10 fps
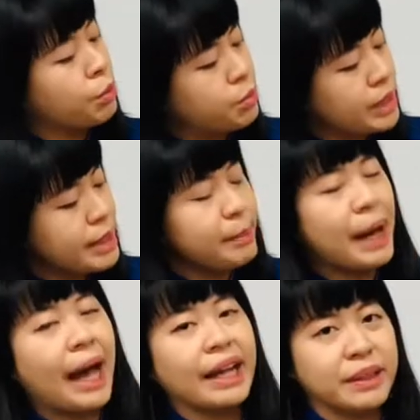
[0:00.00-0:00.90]
written
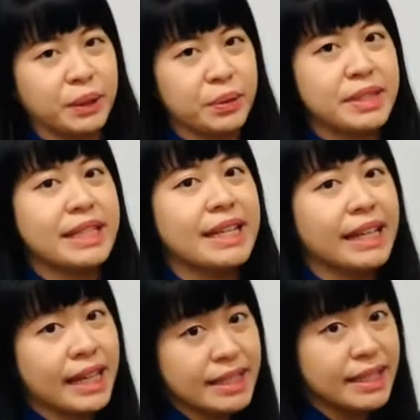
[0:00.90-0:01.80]
by Lucy
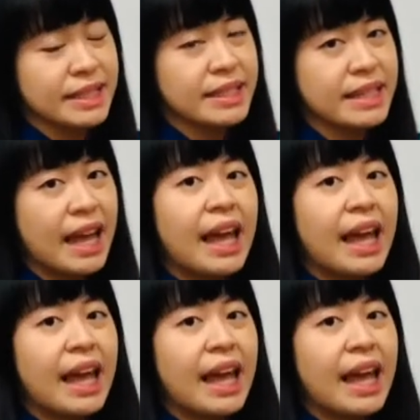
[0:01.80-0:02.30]
Cousins.